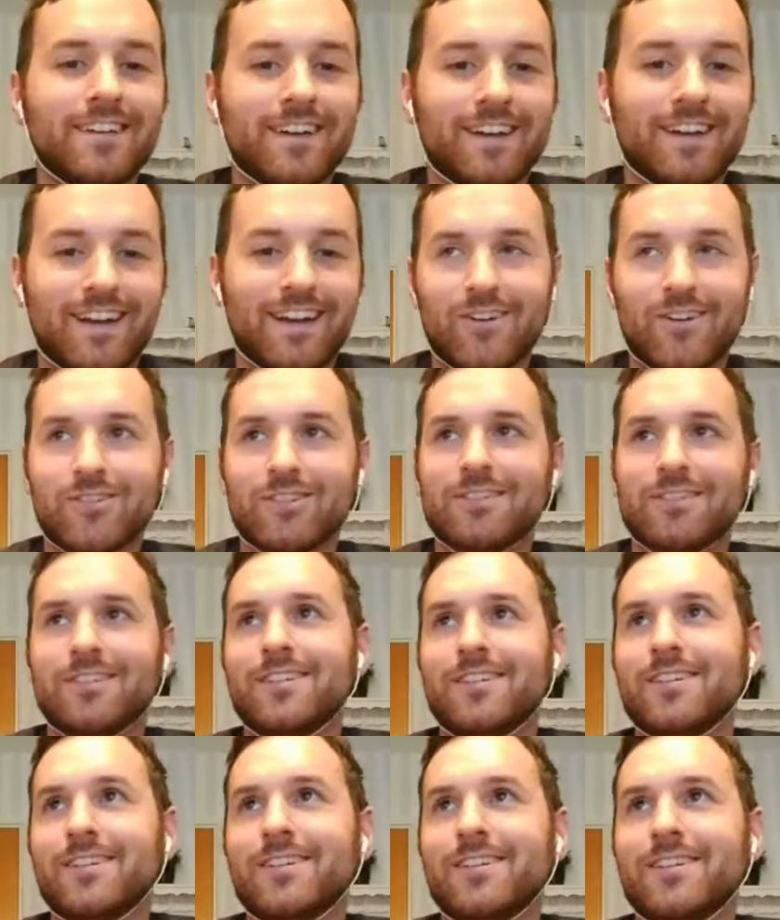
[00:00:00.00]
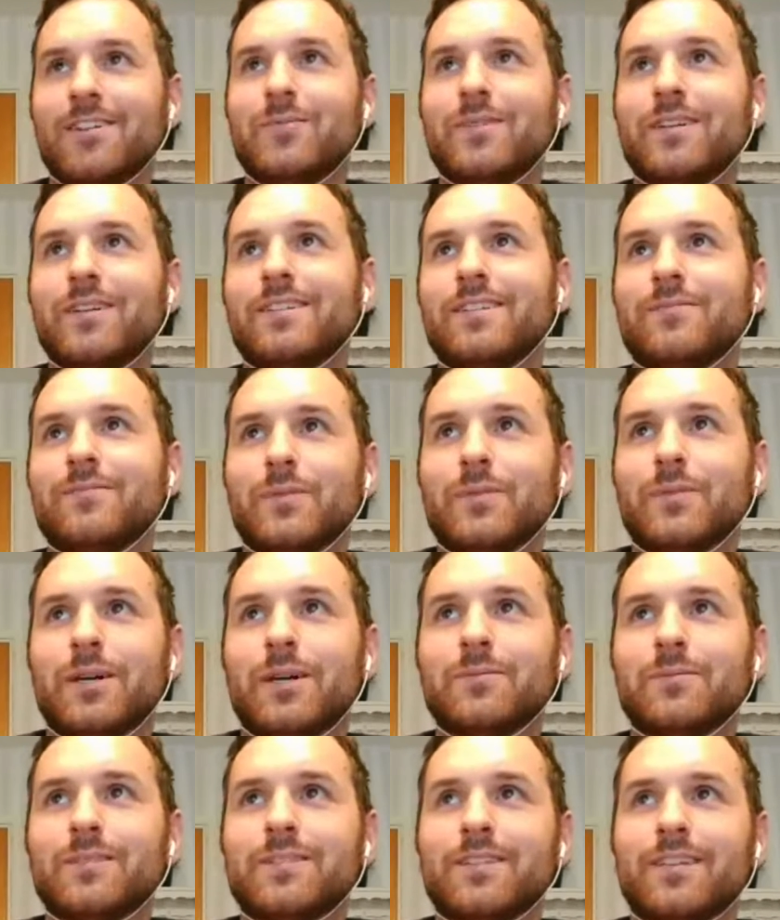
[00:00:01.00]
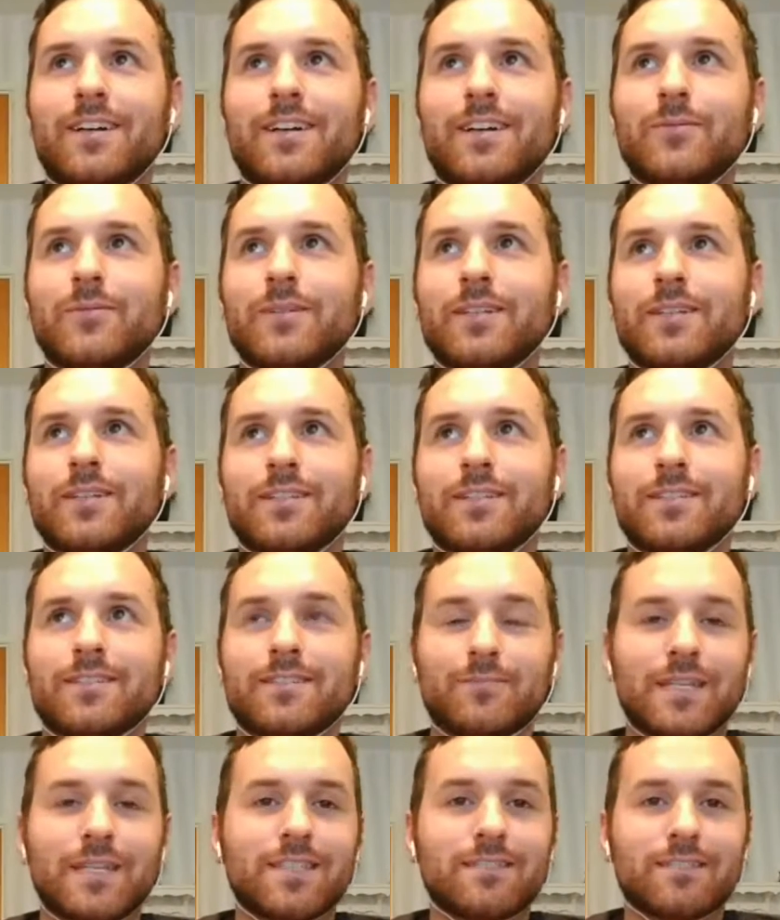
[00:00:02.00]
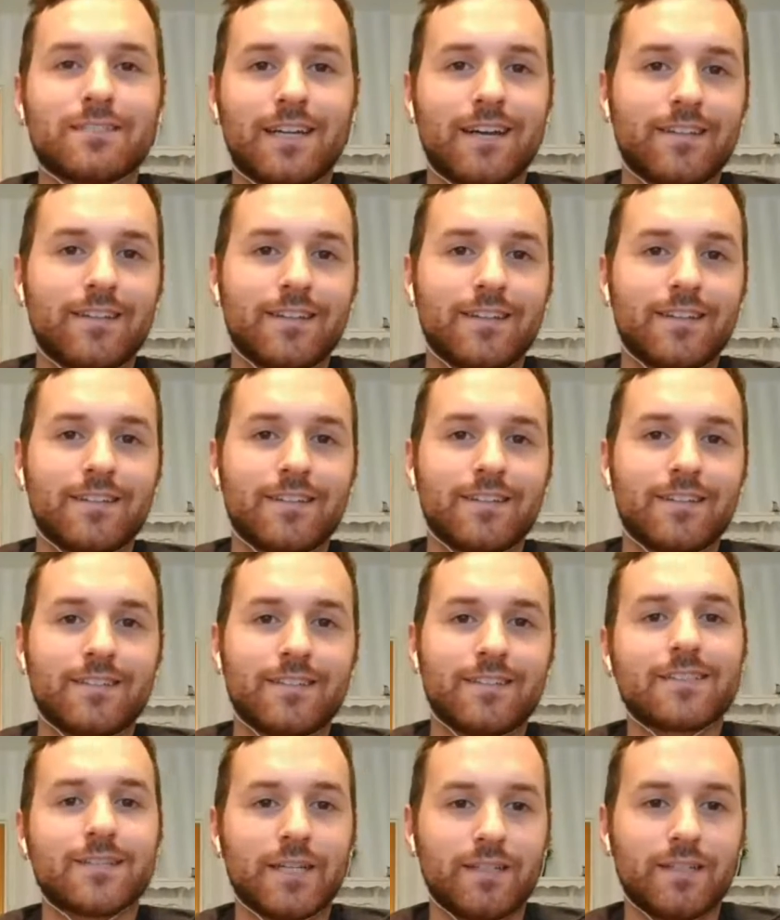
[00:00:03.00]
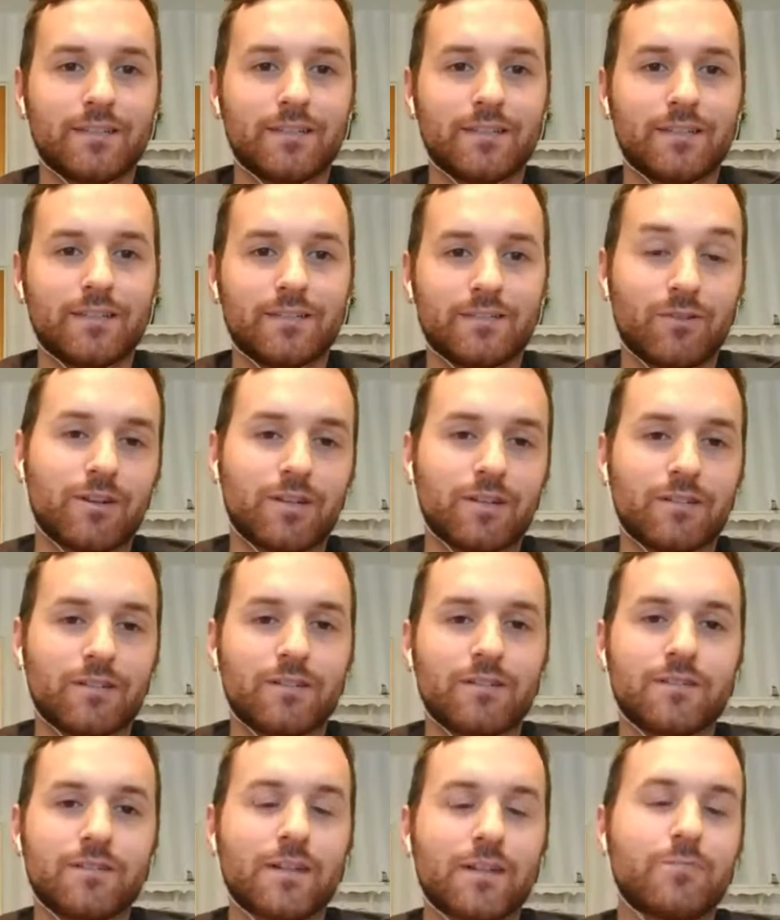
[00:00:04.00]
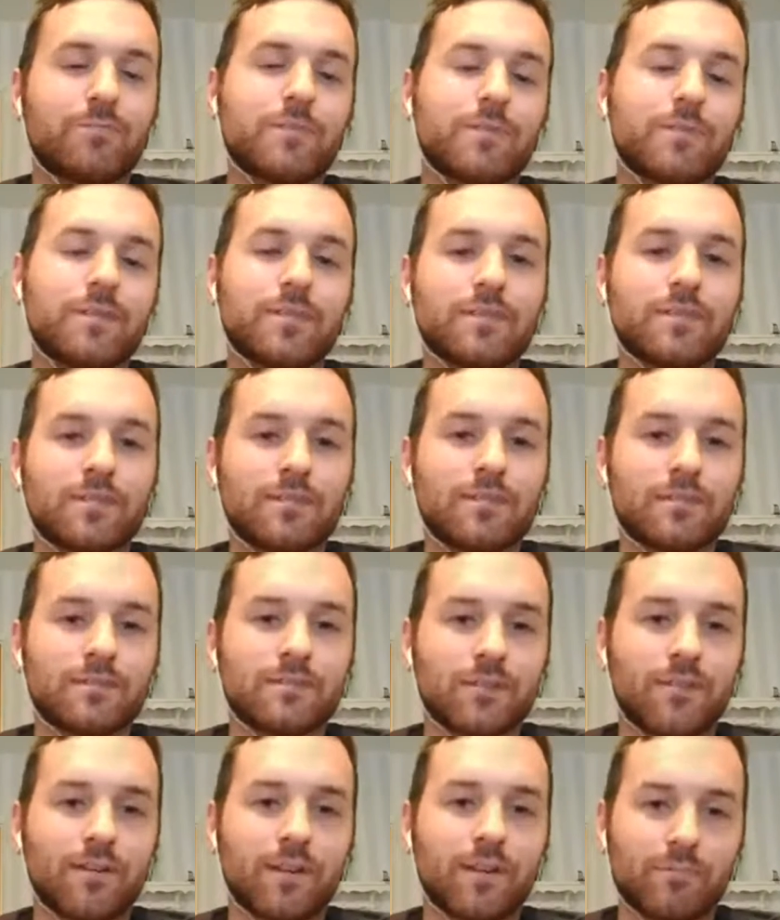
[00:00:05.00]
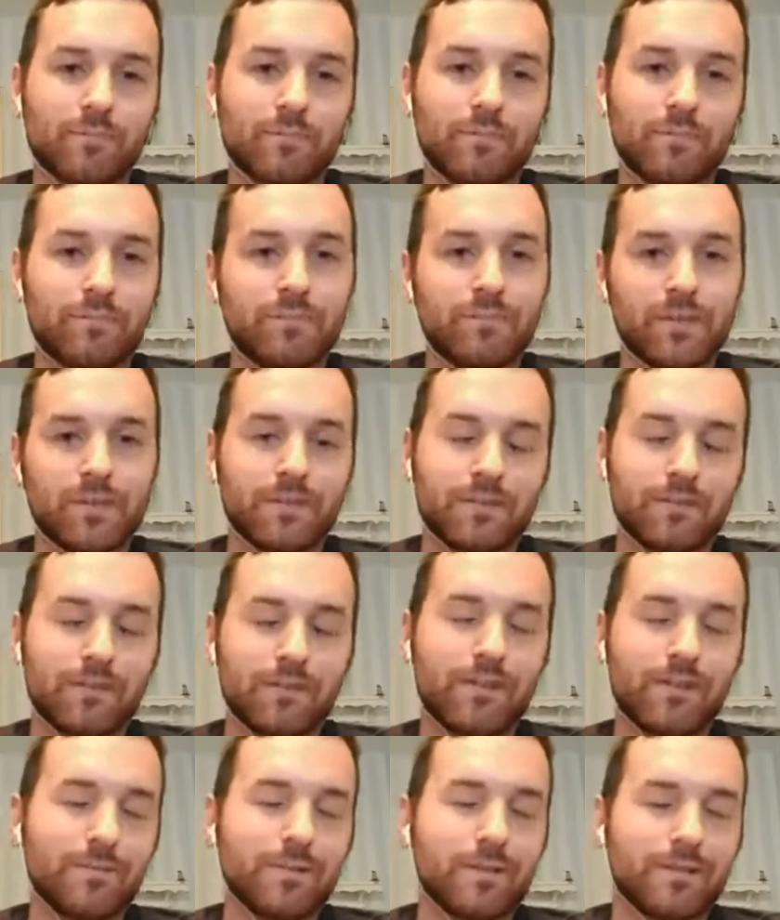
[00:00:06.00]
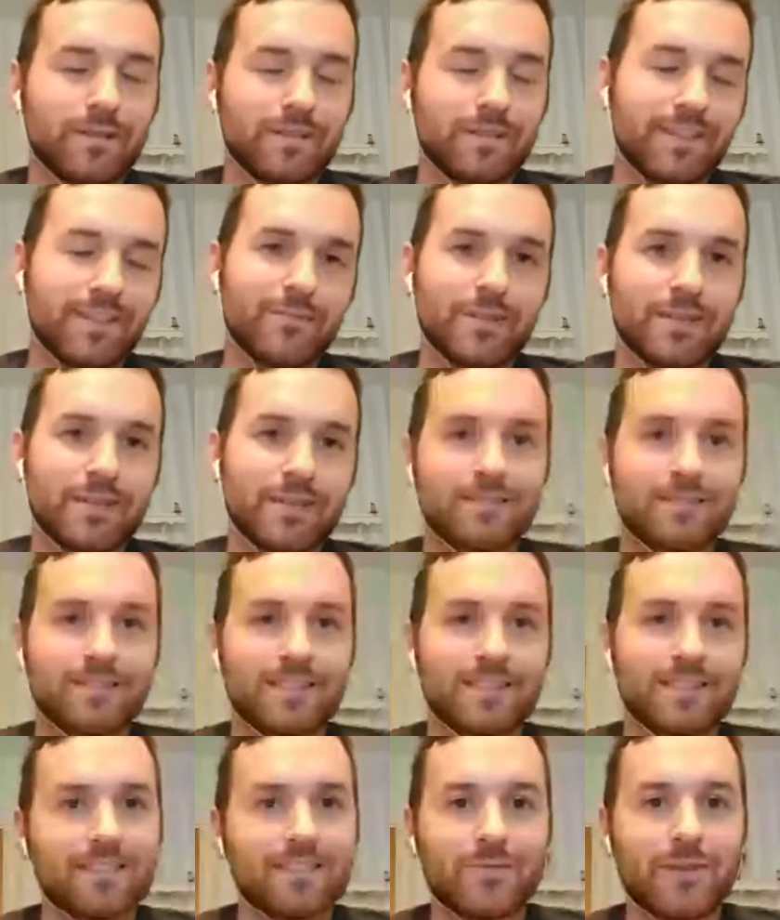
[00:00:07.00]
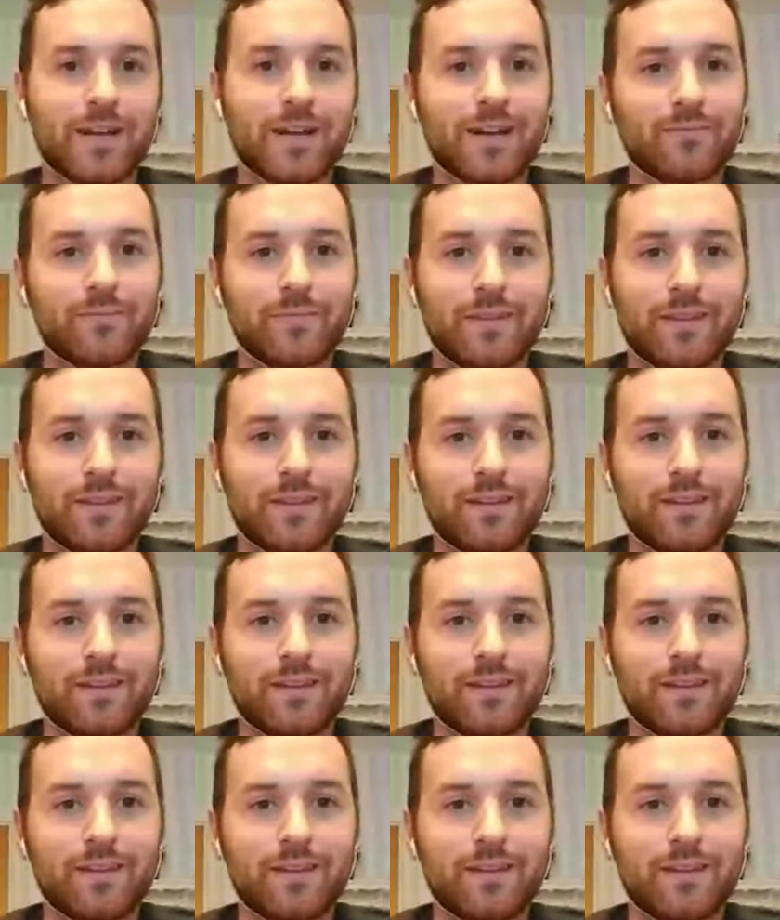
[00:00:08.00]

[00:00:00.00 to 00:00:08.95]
Yeah, I was a bit bummed because basically I had the exact same idea as gloqon separately. So I'm rebuilding that basically that same app.